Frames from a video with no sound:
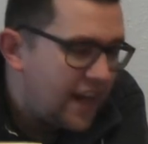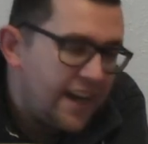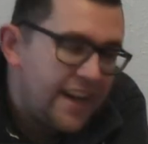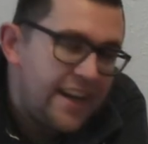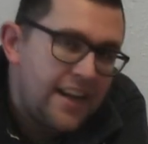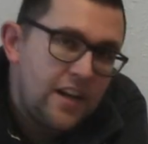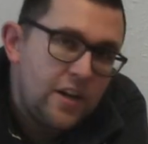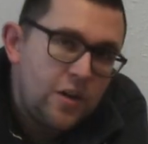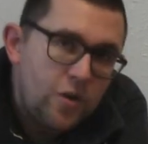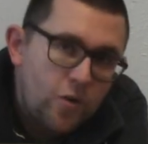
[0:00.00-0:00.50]

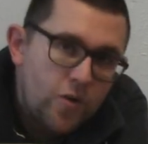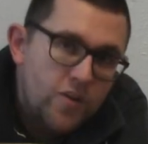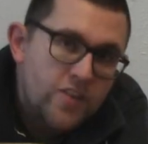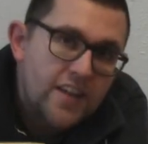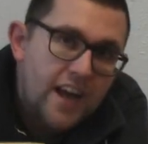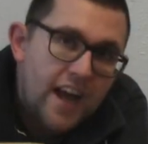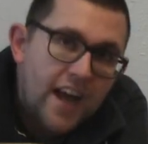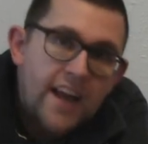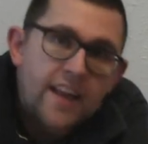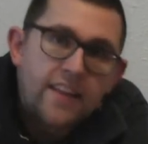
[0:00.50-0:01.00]
it
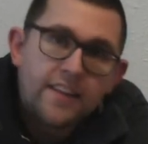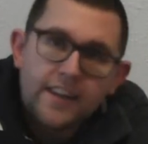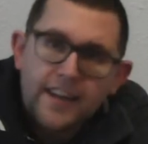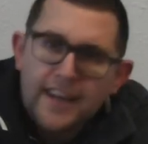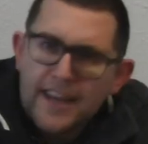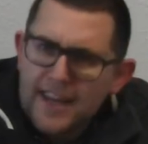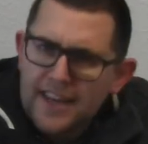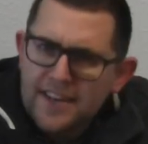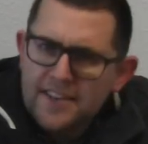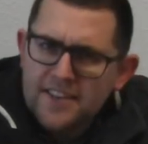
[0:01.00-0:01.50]
looks higher than
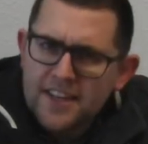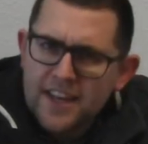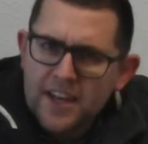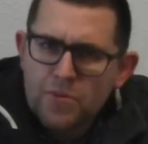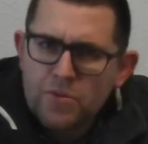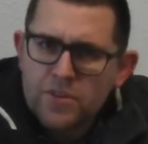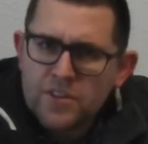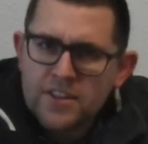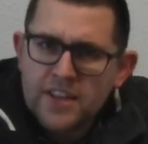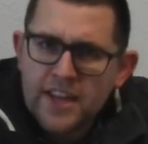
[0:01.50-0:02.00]
it is, I
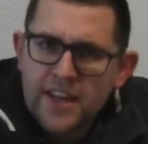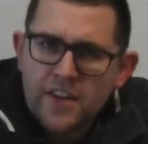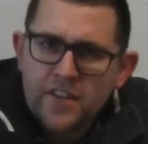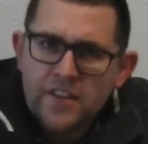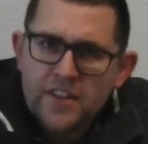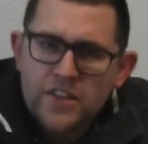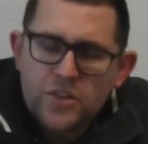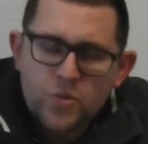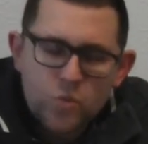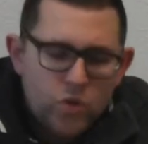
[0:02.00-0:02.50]
would say,
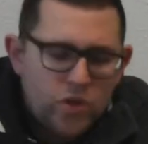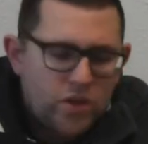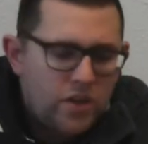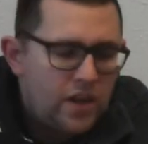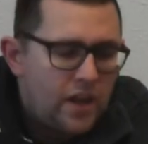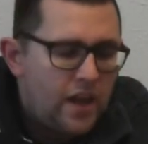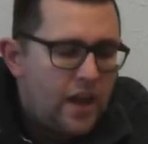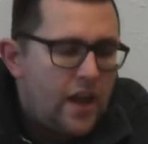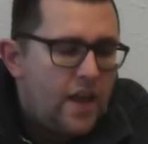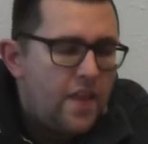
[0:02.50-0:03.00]
on this
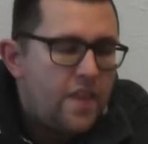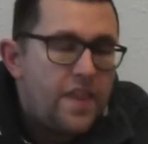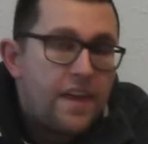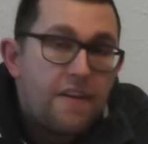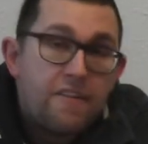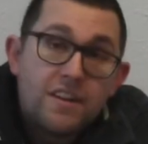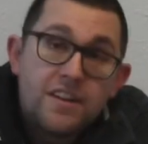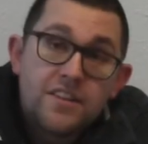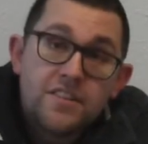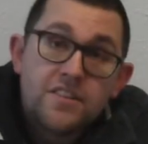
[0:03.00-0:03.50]
one.
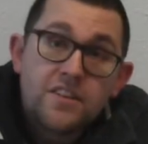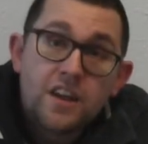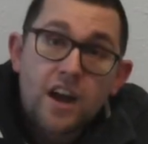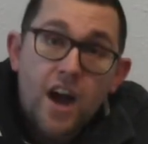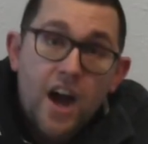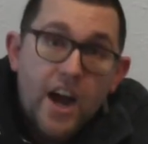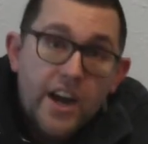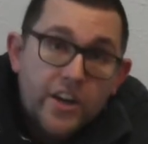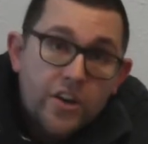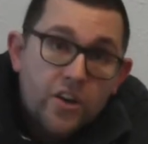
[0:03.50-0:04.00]
There is
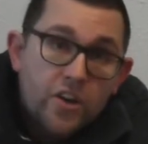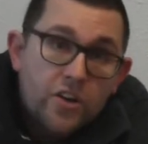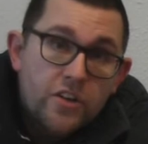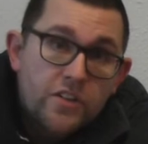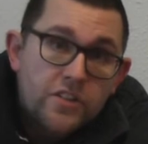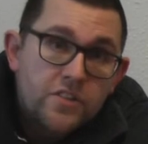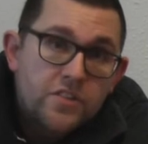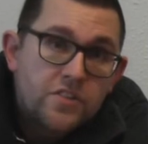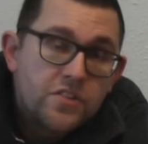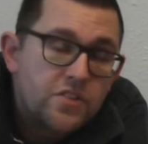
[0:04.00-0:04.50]

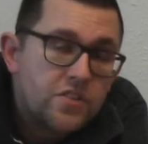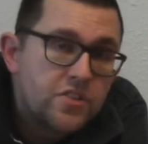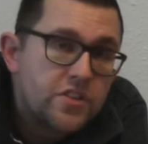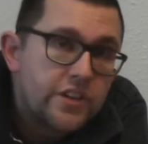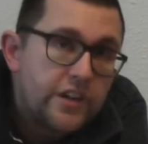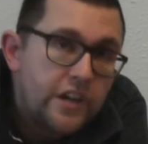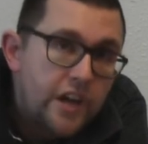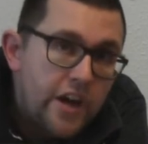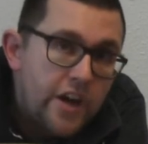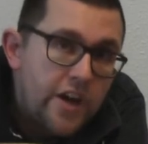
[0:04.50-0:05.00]
icons
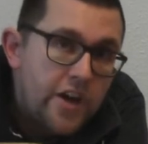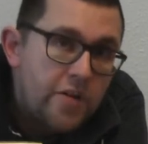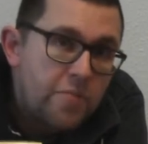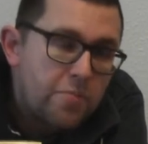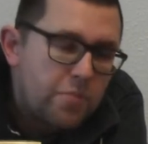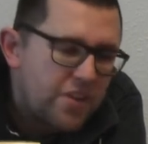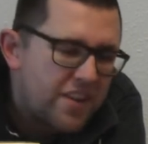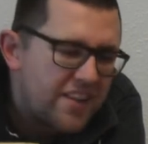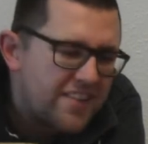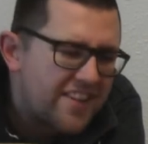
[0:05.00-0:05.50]
to
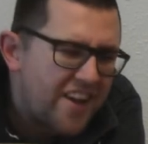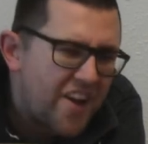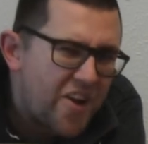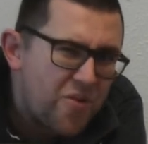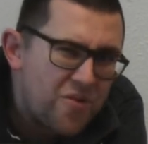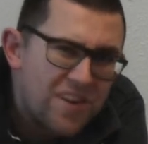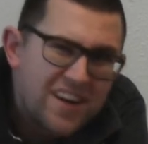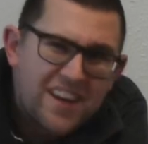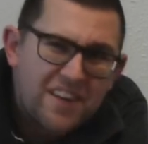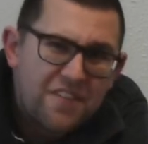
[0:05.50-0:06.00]
learn, but there's
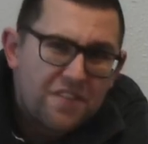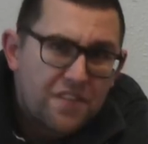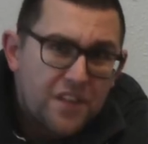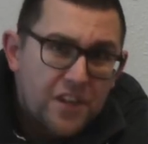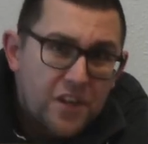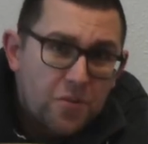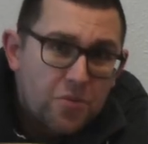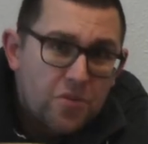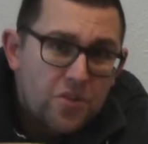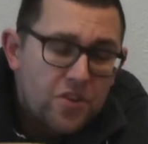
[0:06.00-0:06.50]
only a
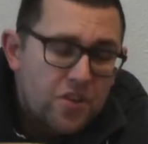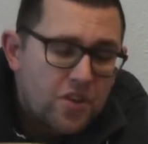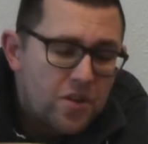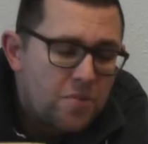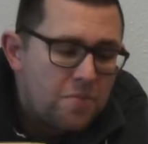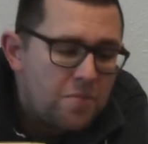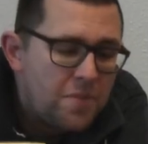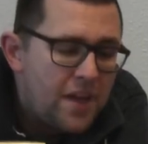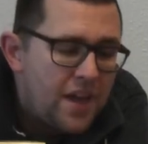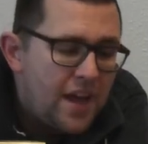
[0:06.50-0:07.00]
few of
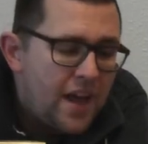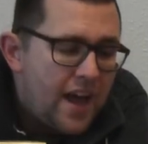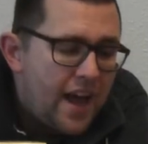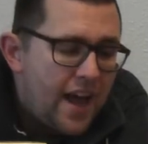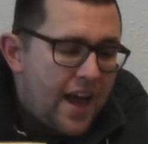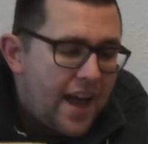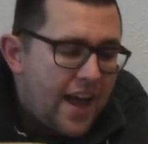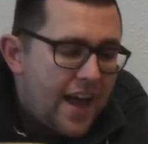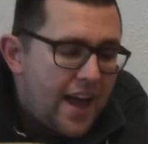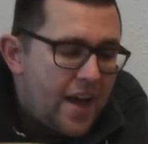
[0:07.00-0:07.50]
them.
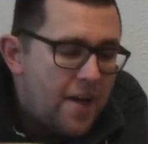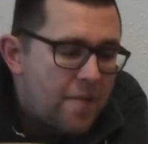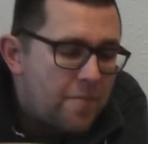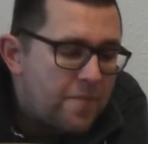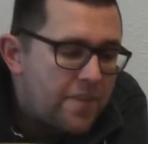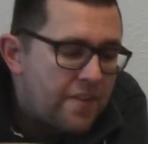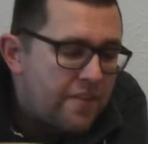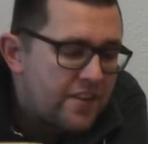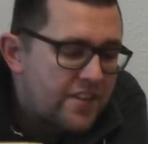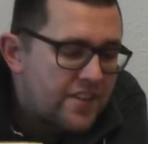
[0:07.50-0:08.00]

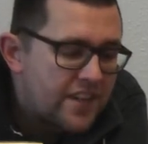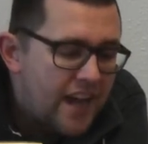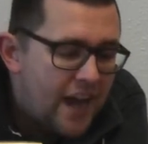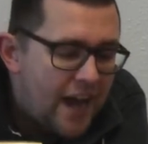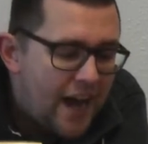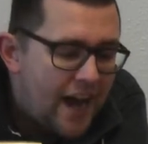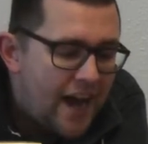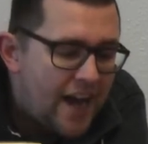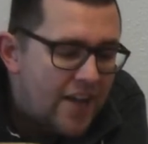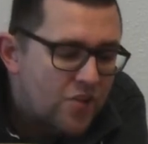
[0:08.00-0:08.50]
There is
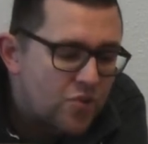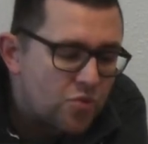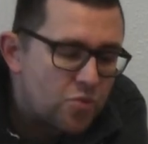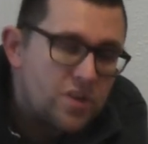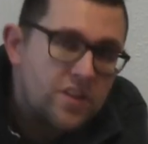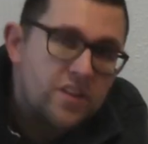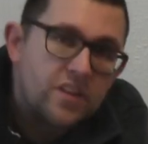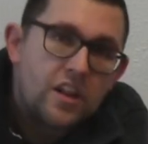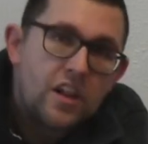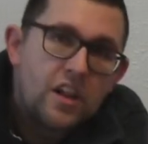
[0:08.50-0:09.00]
cards
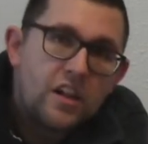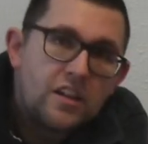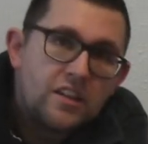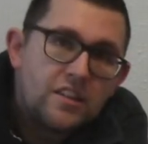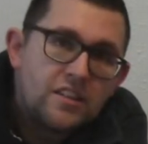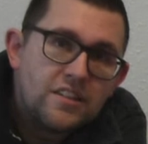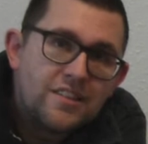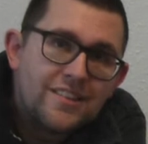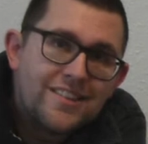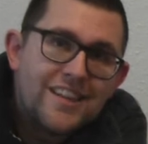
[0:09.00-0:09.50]
with
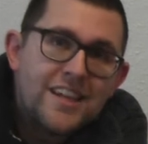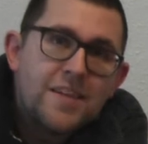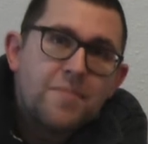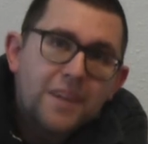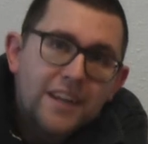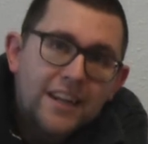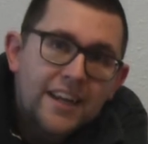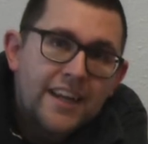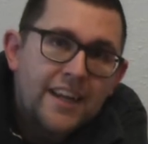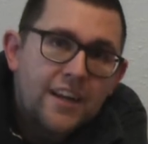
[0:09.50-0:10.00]

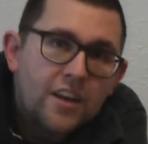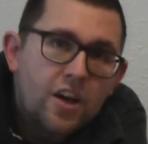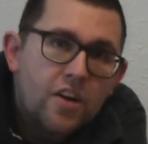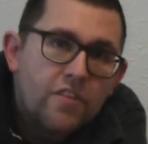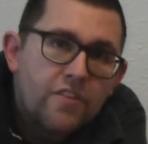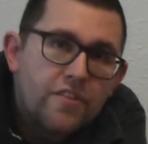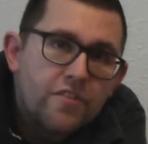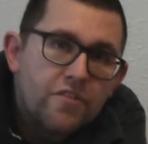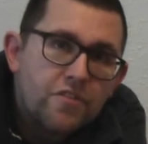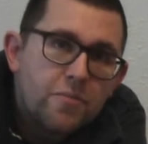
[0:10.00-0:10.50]
seemingly a lot
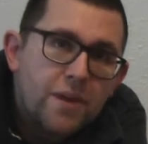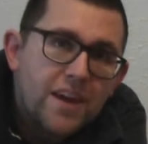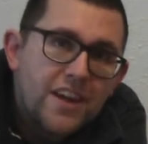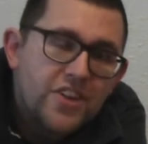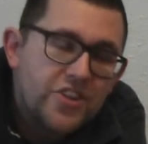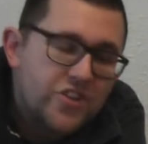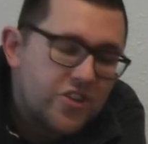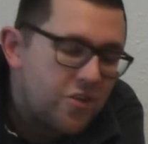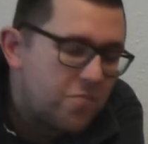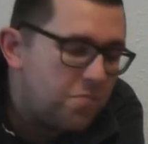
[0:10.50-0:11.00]
of
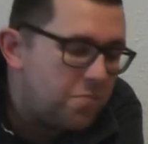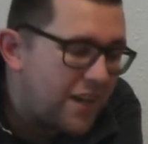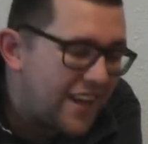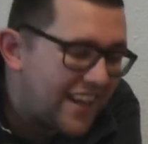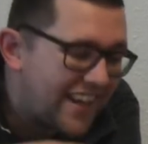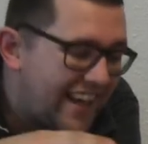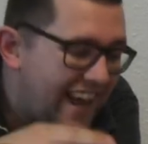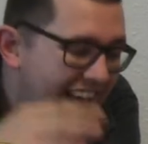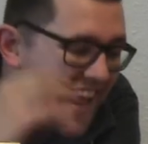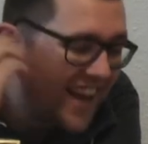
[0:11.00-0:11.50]
information on,
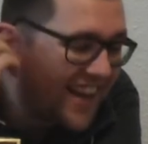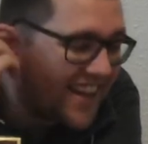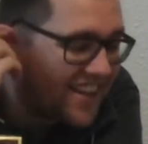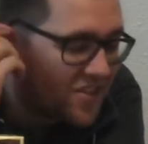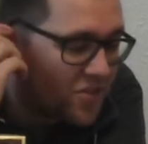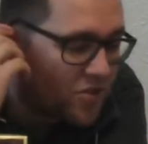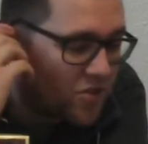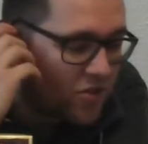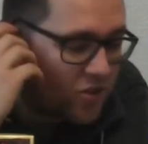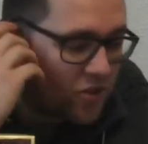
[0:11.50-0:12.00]
but again,
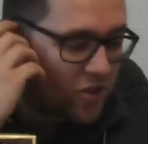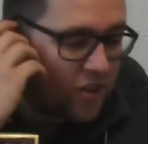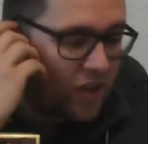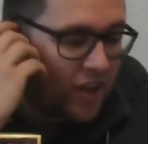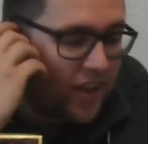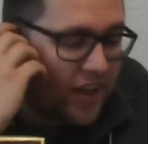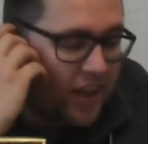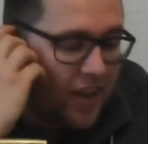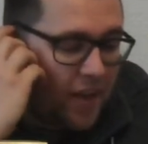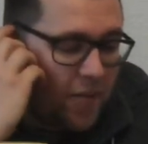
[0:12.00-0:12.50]
it's all